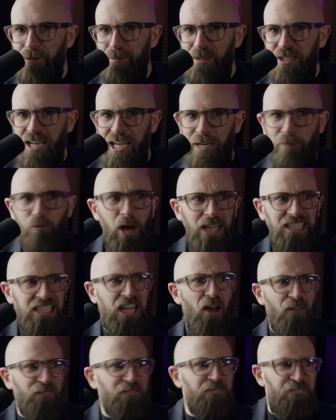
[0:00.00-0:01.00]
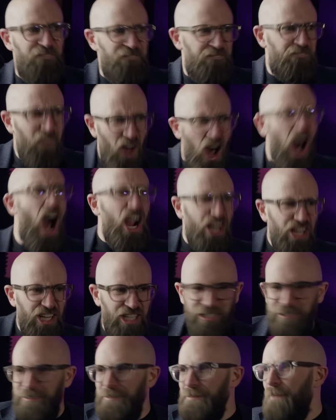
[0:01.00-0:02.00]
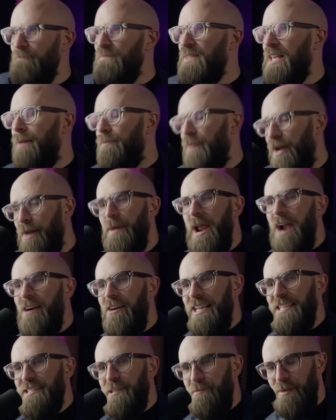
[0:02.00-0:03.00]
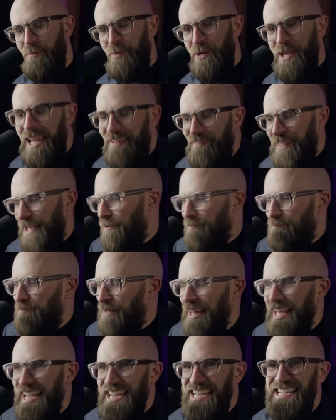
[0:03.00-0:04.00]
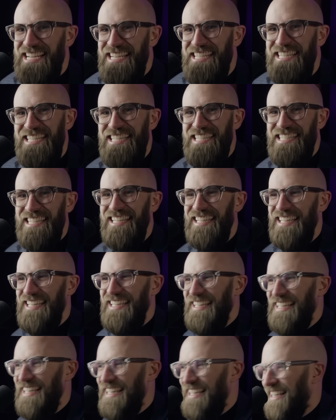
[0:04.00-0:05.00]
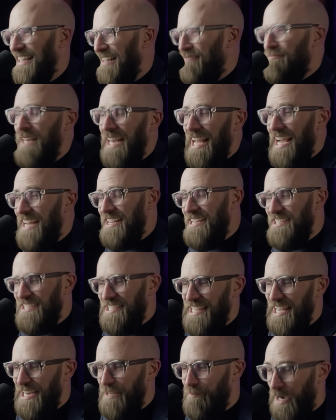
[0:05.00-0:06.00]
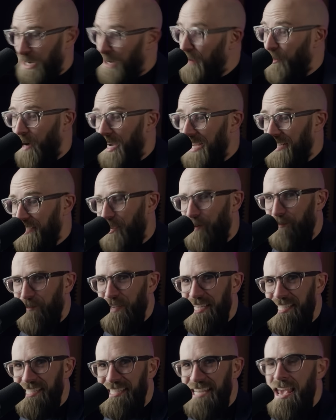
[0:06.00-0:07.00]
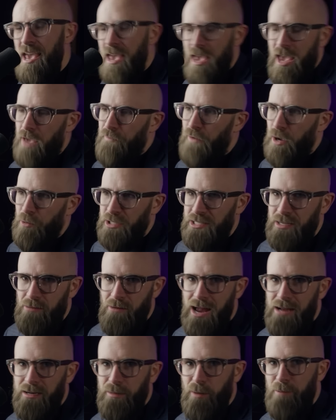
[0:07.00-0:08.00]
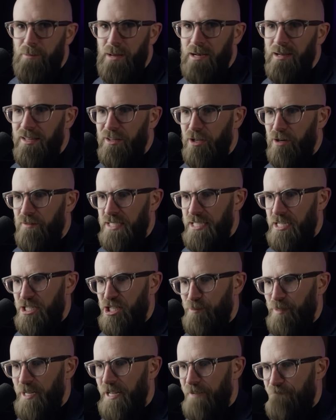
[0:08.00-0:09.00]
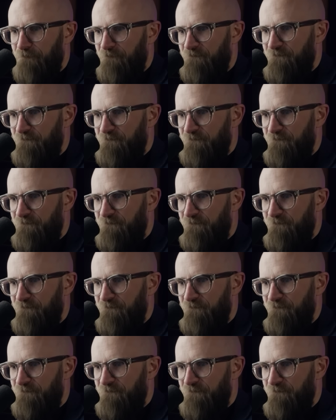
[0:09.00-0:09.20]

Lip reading: But you're like, what the f-? But apparently some people get that on planes. I'm glad I just get it in my quiet office. If I was surrounded by Billy in the office, I'd just be like...